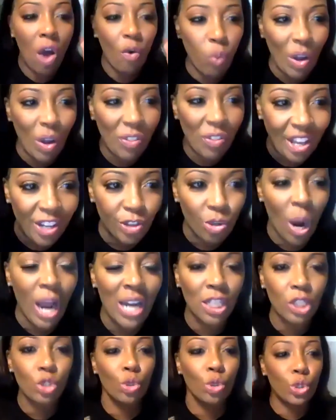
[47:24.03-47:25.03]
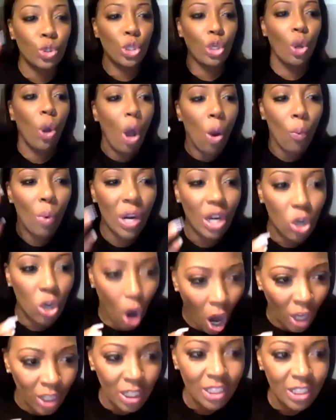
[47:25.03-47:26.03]
of what they try to do to you,
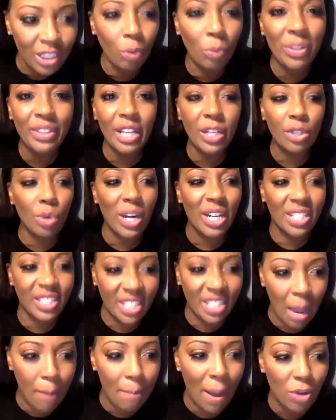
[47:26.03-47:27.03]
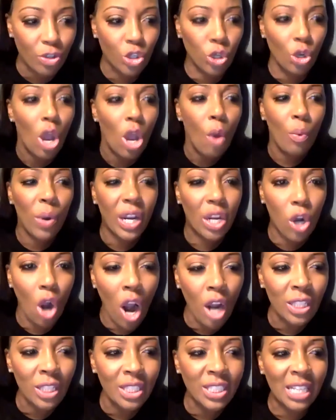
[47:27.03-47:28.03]
regardless of what they try to say about you,
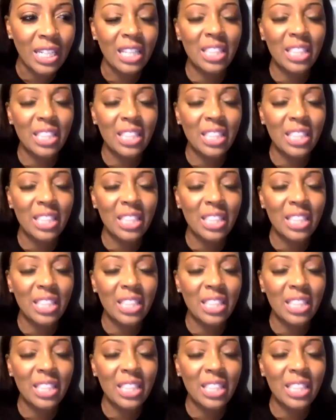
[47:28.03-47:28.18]
regardless of